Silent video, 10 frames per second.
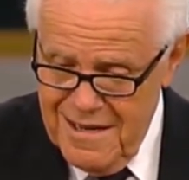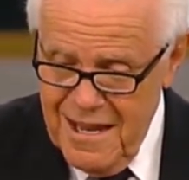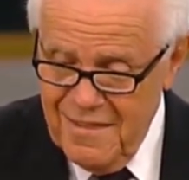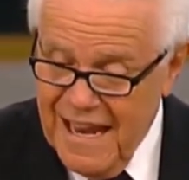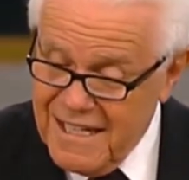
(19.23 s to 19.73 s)

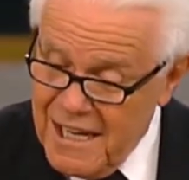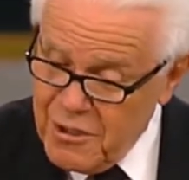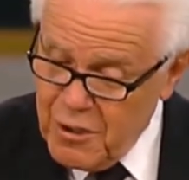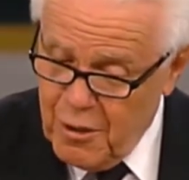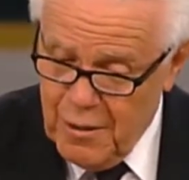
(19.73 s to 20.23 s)
They
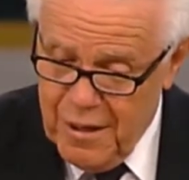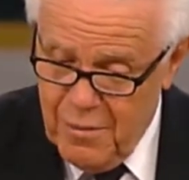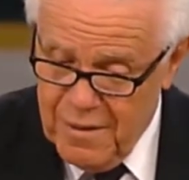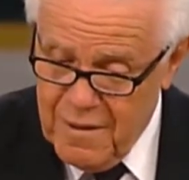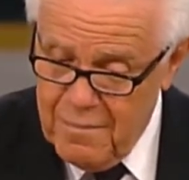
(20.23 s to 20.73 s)
disagree
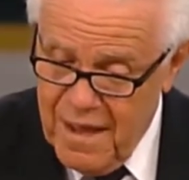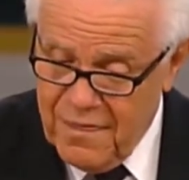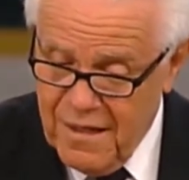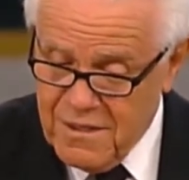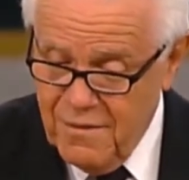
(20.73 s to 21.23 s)
with the
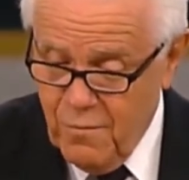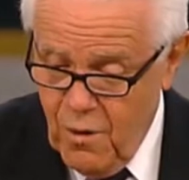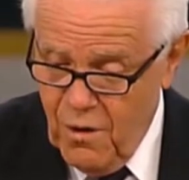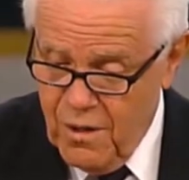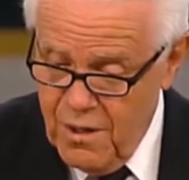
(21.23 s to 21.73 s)
methods of
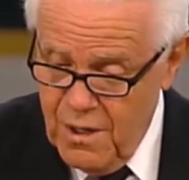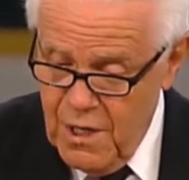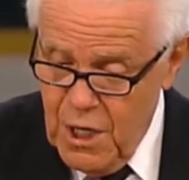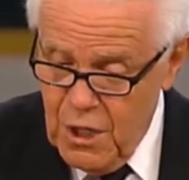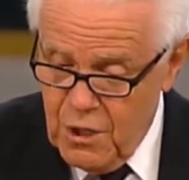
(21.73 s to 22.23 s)
work
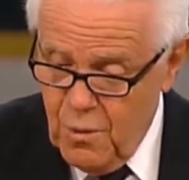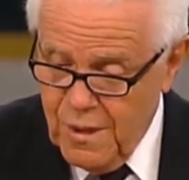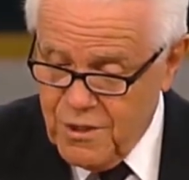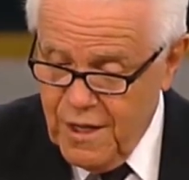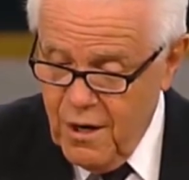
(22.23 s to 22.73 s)
to
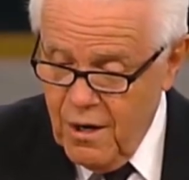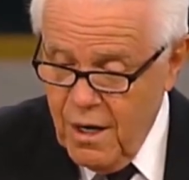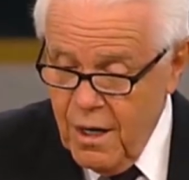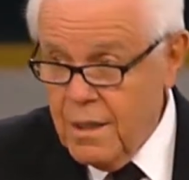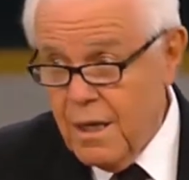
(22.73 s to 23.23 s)
which they are
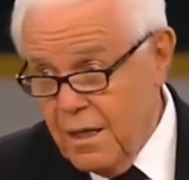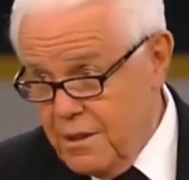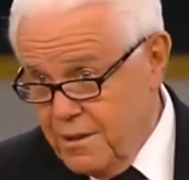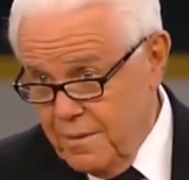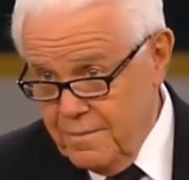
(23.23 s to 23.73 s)

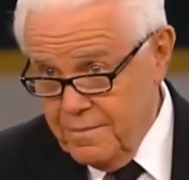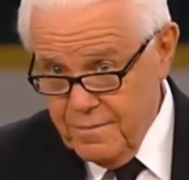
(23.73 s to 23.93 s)
unaccustomed.